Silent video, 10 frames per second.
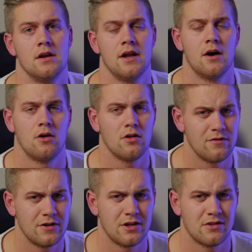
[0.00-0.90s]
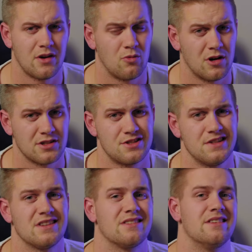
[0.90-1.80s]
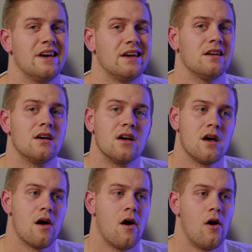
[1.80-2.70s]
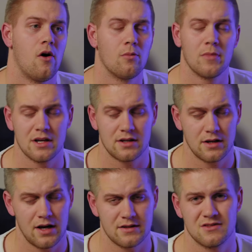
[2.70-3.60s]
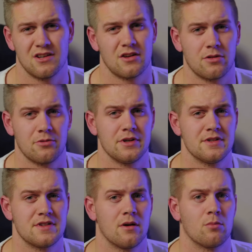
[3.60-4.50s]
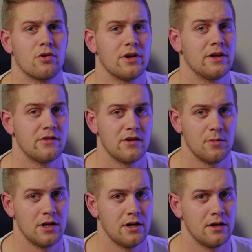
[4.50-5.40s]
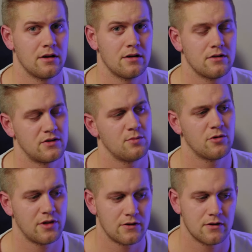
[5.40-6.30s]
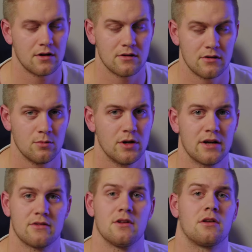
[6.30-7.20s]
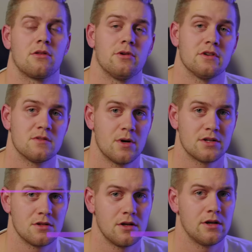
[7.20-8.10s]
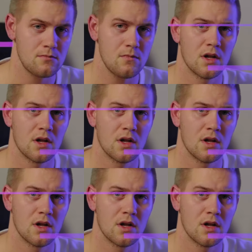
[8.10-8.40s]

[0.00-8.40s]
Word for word: Now, all the videos I've watched to this date all make S-Log 3 sound pretty intimidating. Same with S-Log 2, but S-Log 3 especially.